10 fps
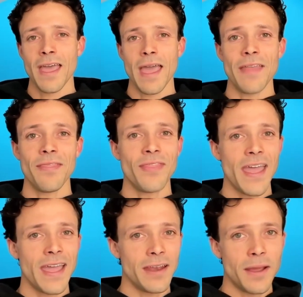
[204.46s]
and
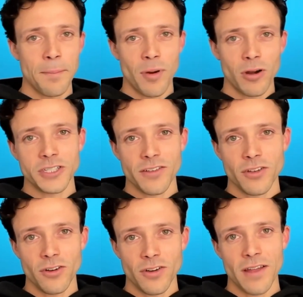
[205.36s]
then purchase
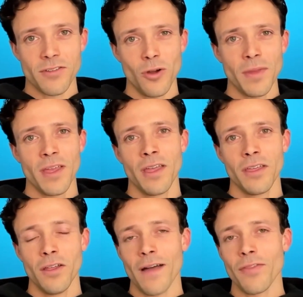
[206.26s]
your next home.
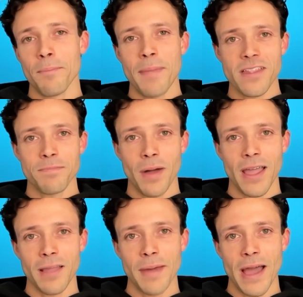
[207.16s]
You'll have the best
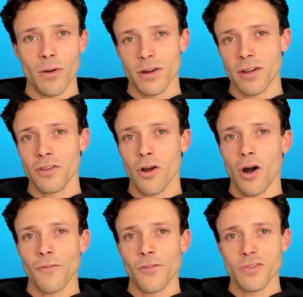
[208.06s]
buying power. Your
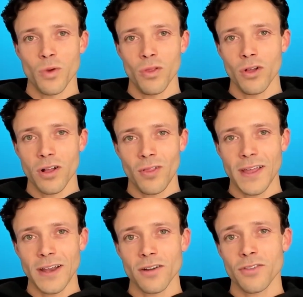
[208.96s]
offers will look
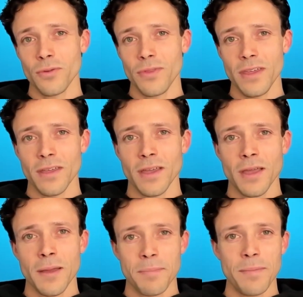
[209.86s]
cleaner to the
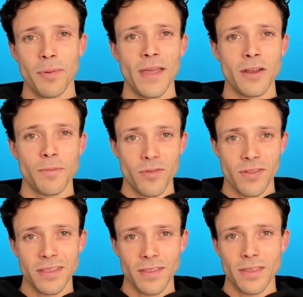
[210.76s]
people that you're
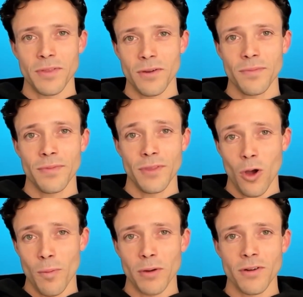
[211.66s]
presenting them to, the
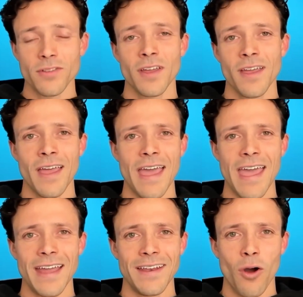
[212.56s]
homeowners.
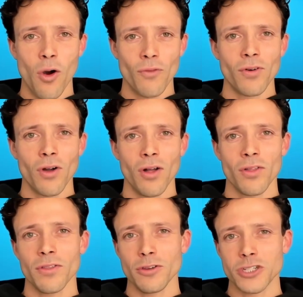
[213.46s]
And
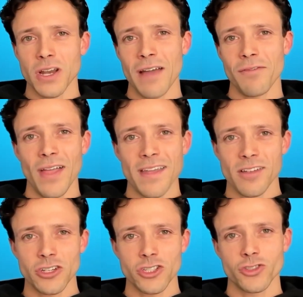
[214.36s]
overall, you should have less
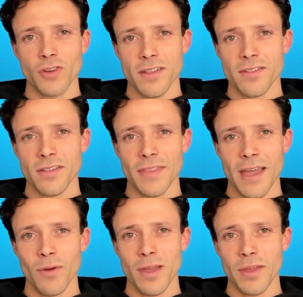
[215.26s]
stress
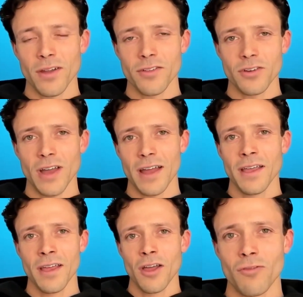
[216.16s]
that way because you're not
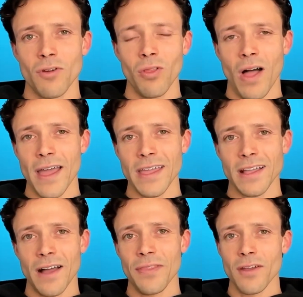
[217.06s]
relying
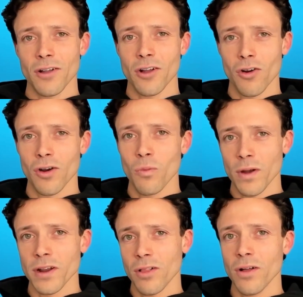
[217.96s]
on the current one
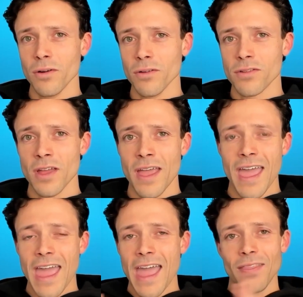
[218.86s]
to close
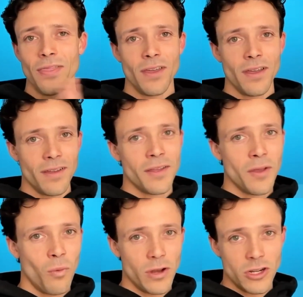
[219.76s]
and the
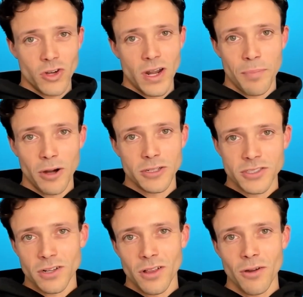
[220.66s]
one you're trying to purchase
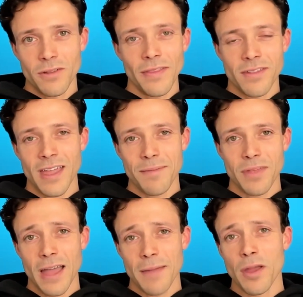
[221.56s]
to close at the same
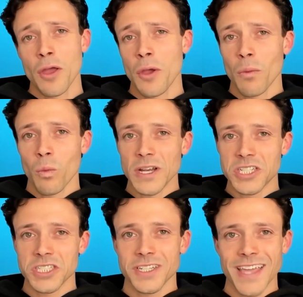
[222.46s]
time,
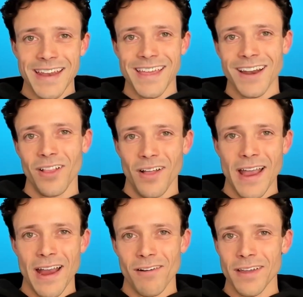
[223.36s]
which can get a little
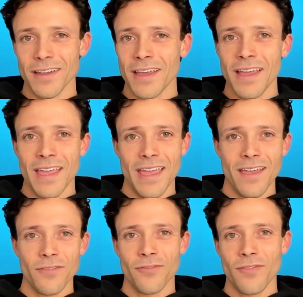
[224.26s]
hairy
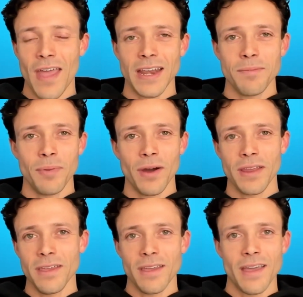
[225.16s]
if
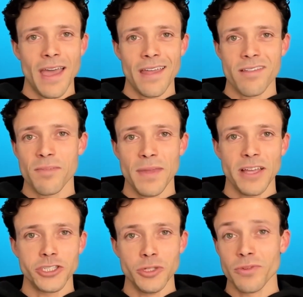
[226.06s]
anybody has some
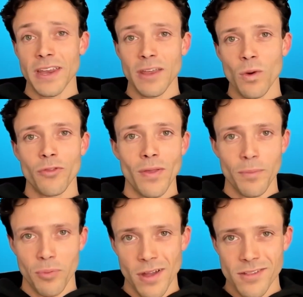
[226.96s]
issues anywhere throughout the
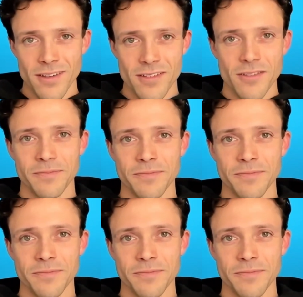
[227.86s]
process.